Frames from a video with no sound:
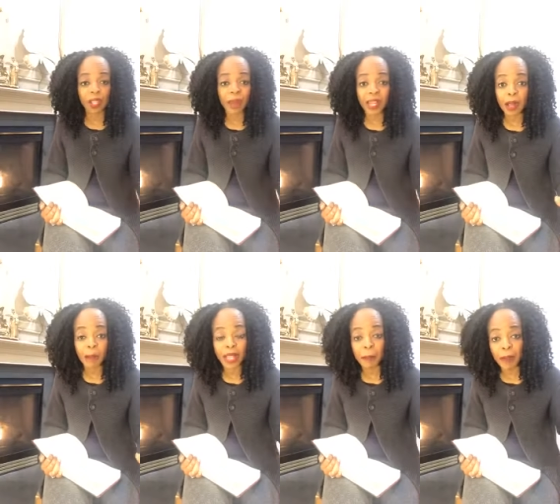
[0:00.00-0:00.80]
They might come
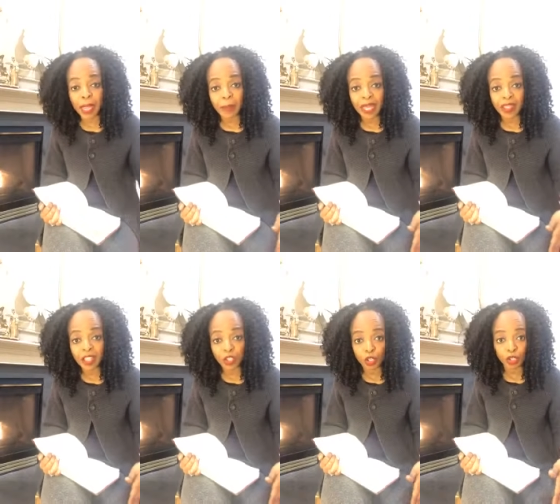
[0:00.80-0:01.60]
back and bite me in the
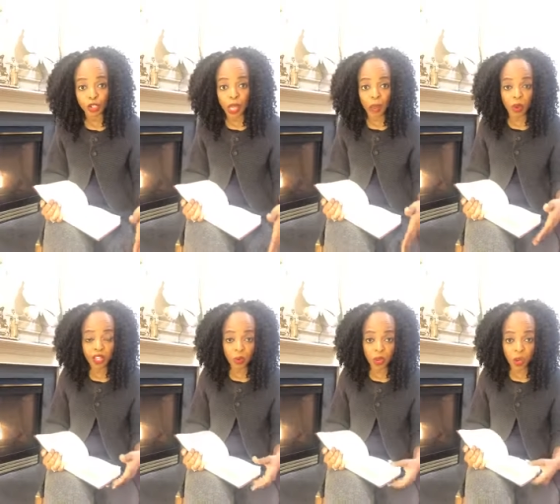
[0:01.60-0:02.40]
tooth should I one
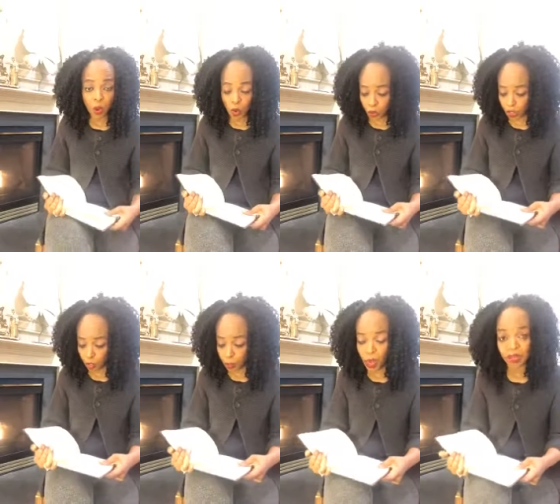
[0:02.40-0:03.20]
day want to go
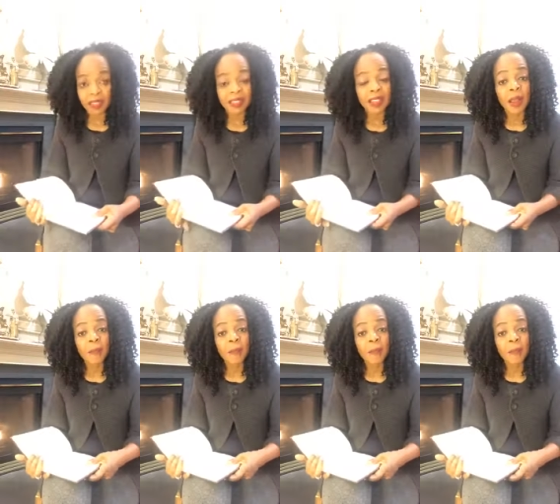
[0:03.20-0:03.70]
into politics.